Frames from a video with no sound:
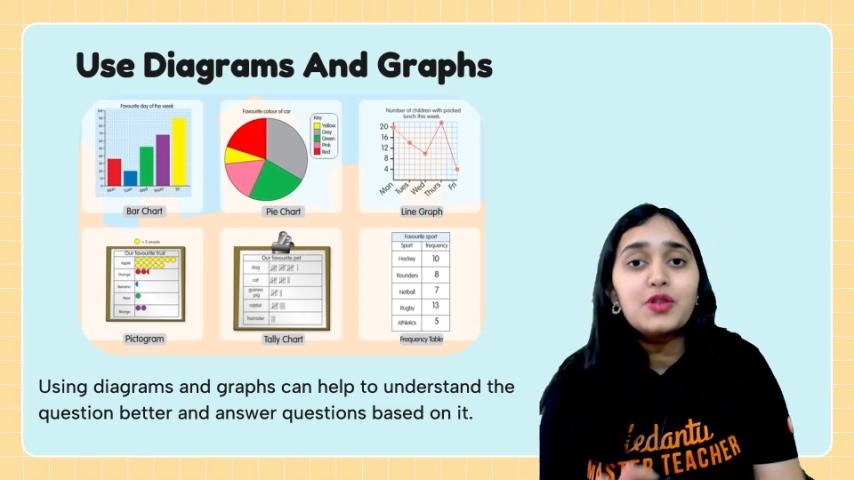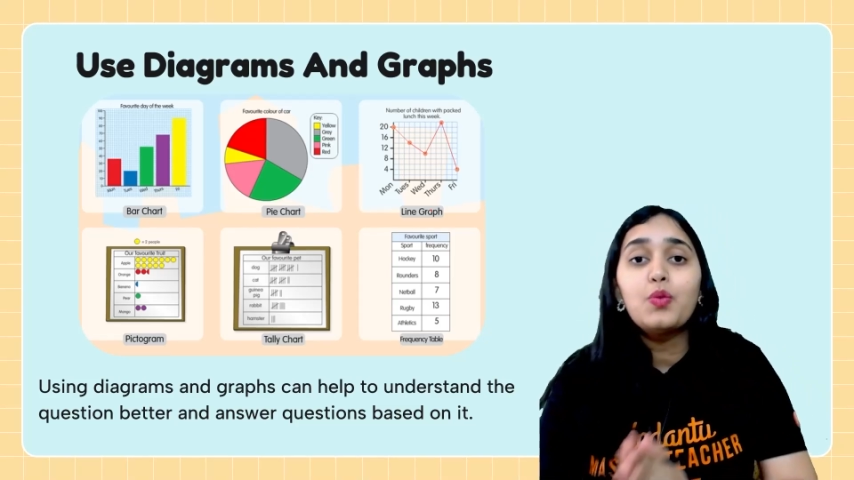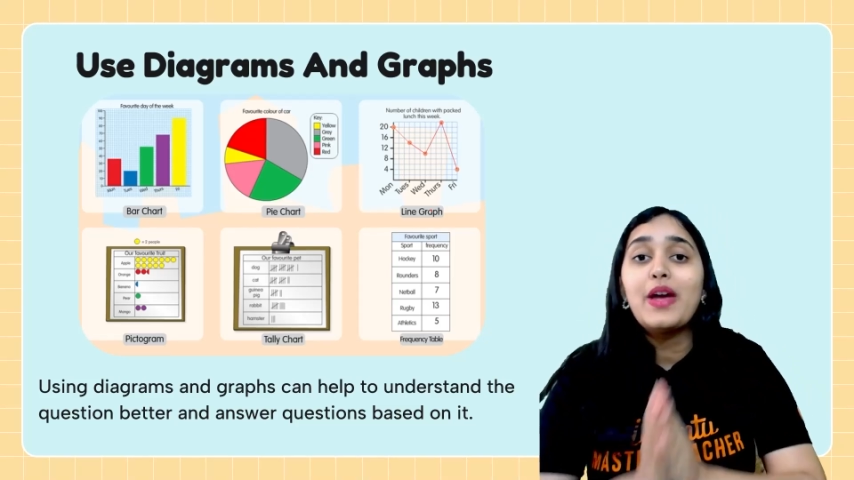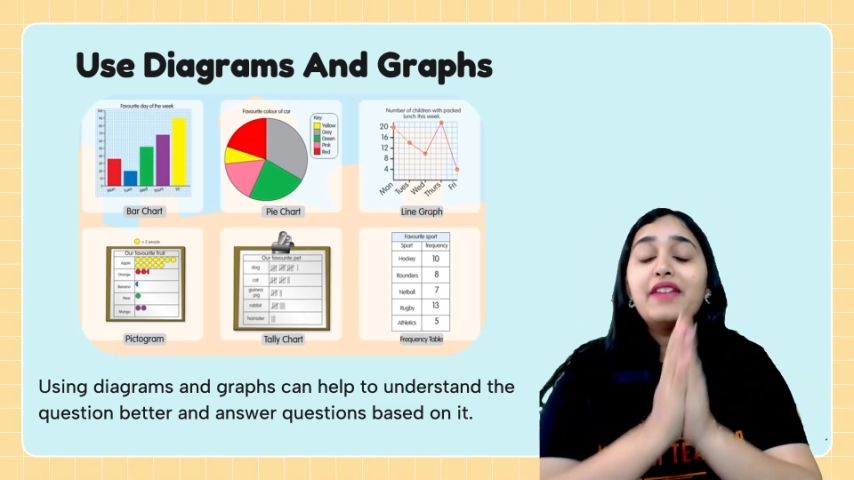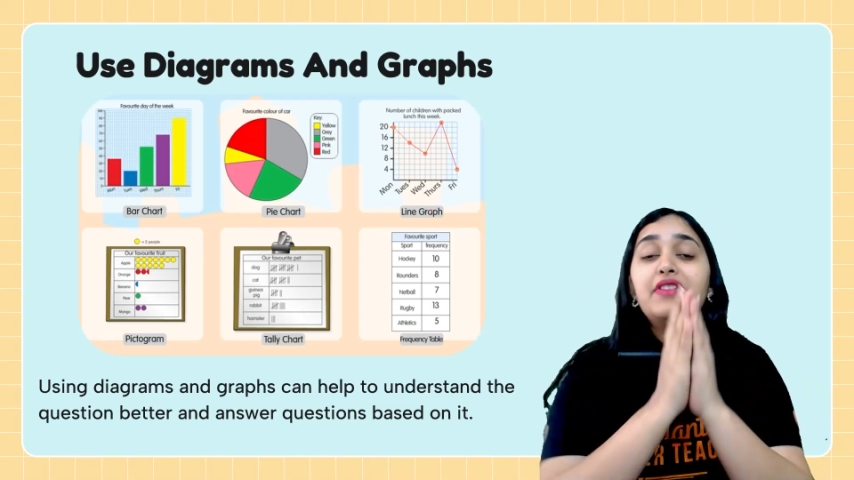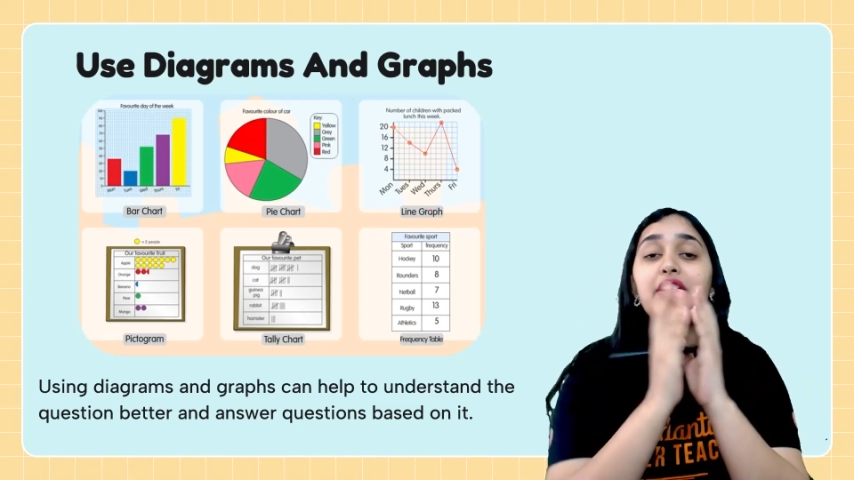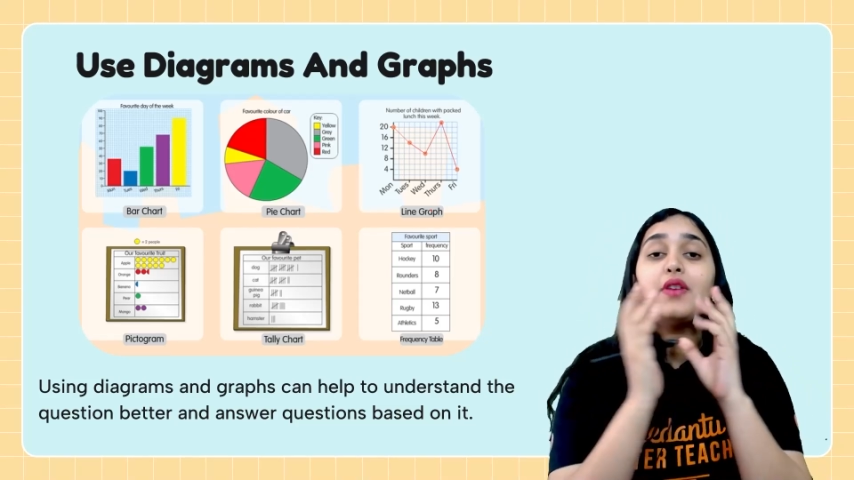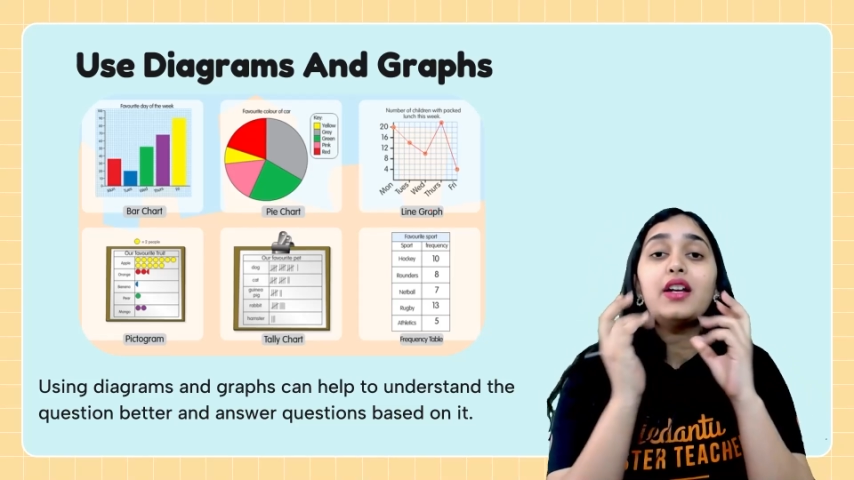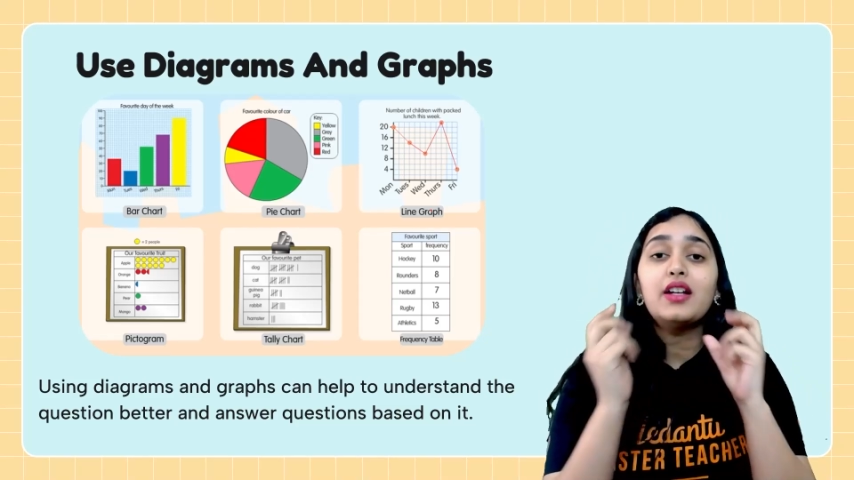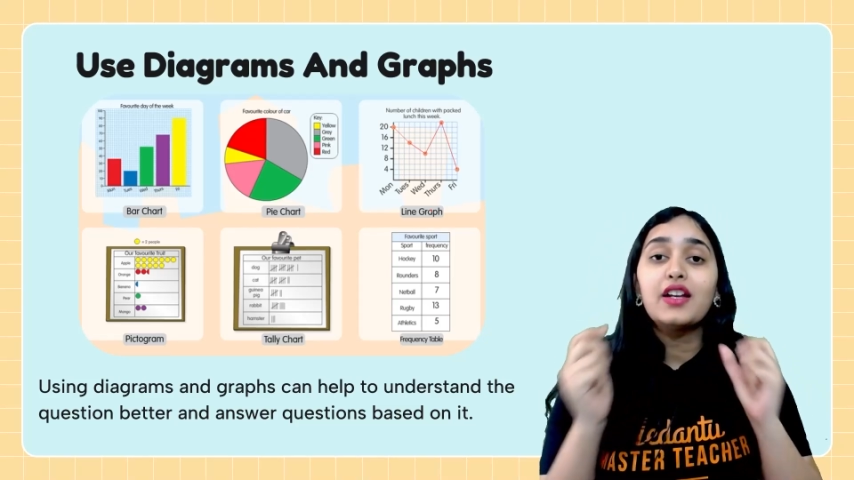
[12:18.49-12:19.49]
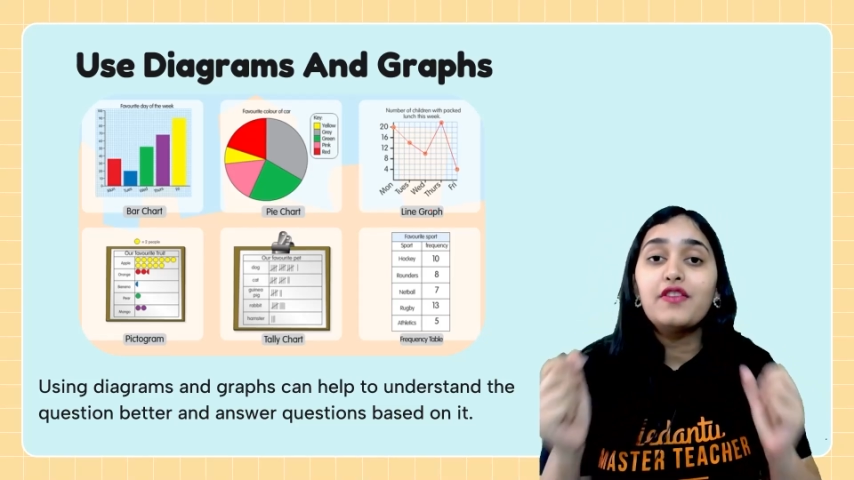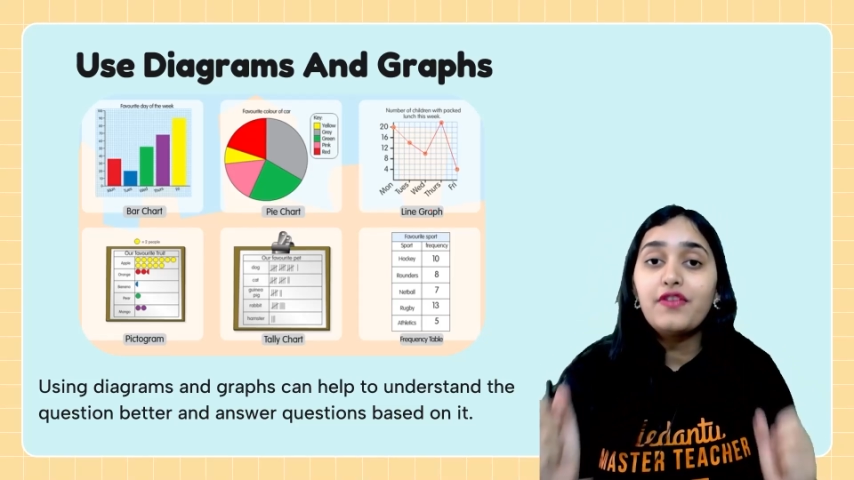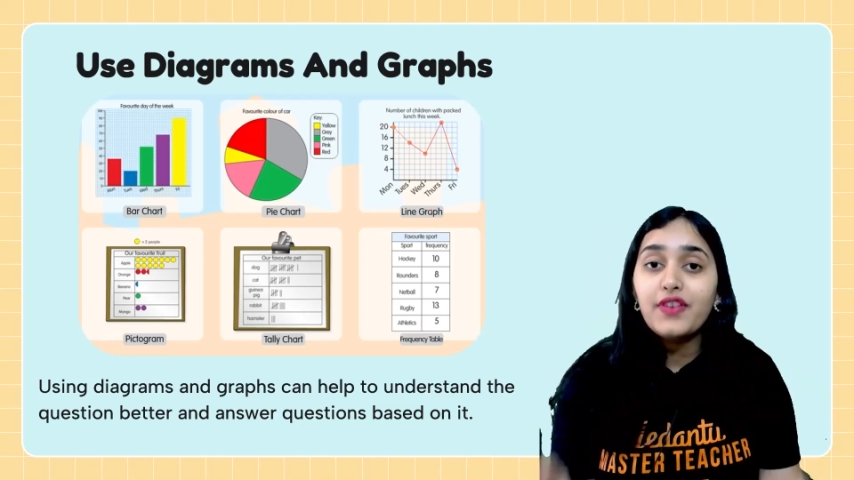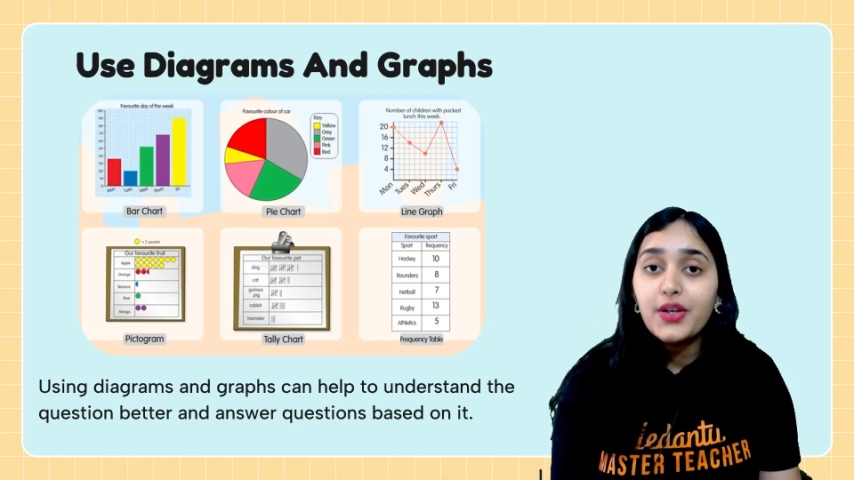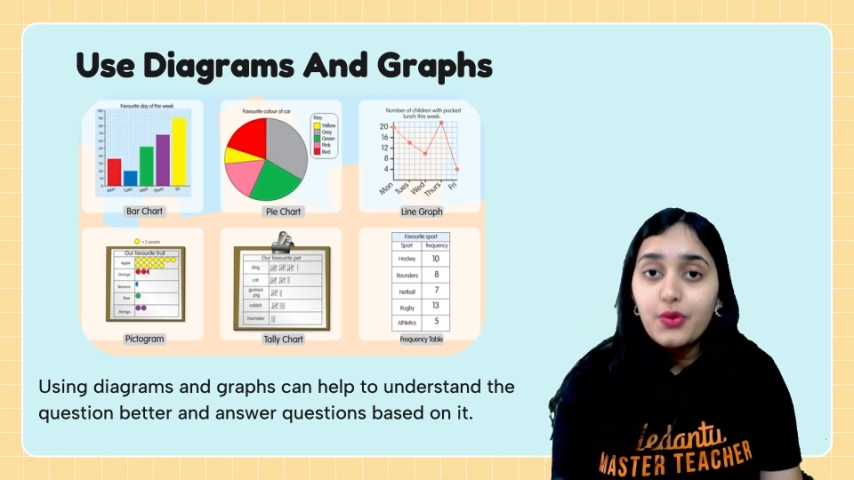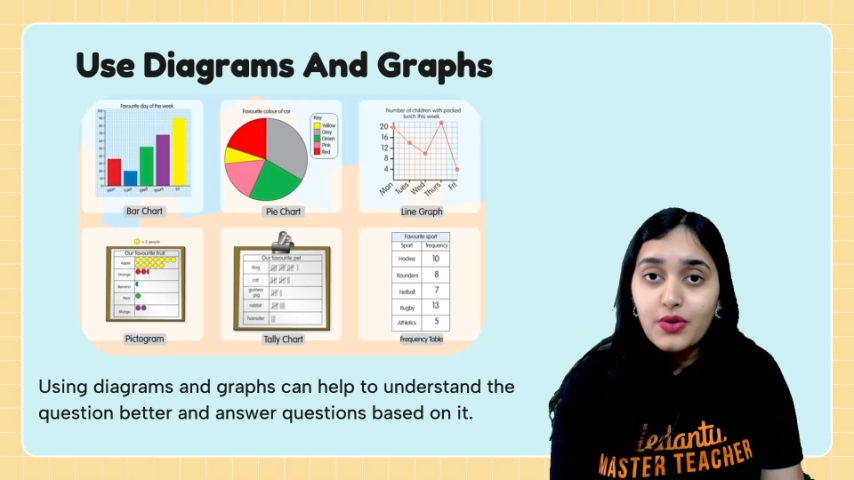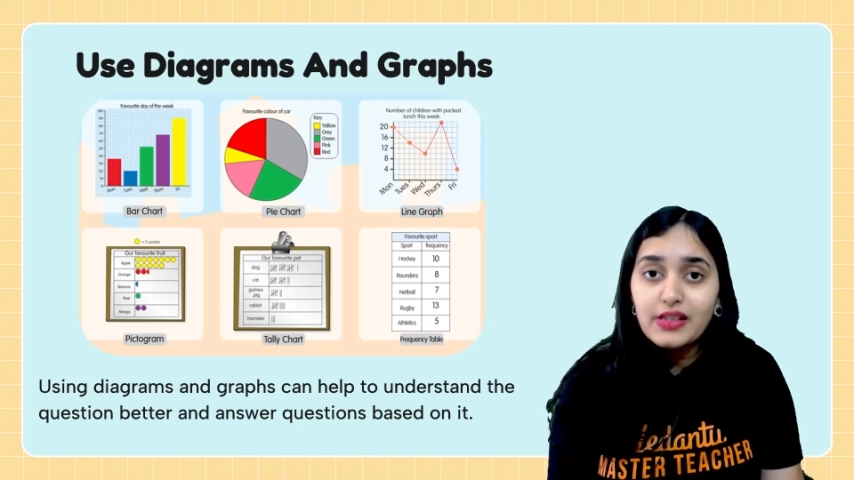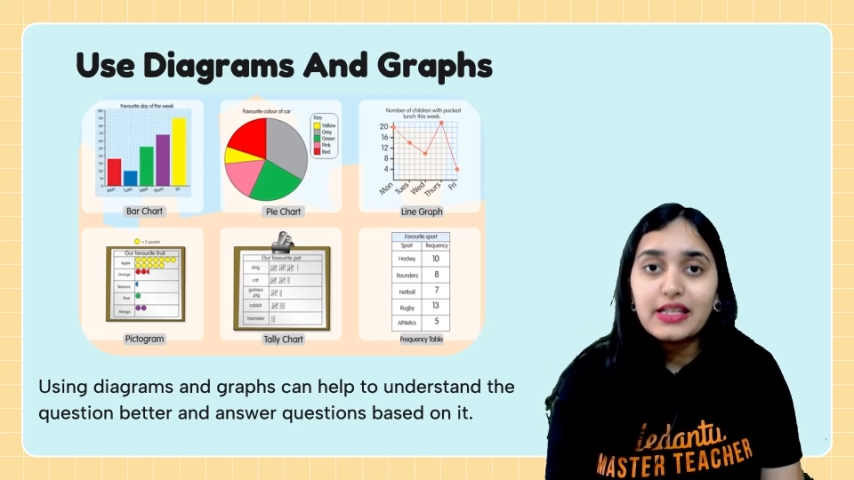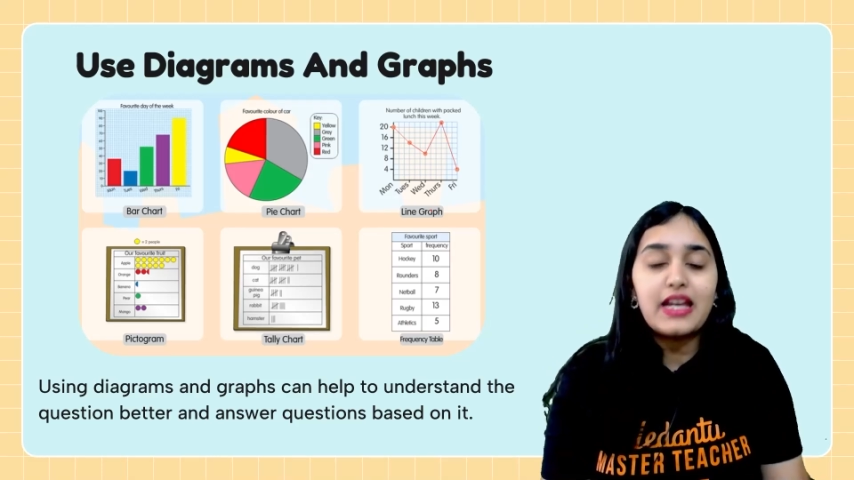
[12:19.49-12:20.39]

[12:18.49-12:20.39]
whenever you are confused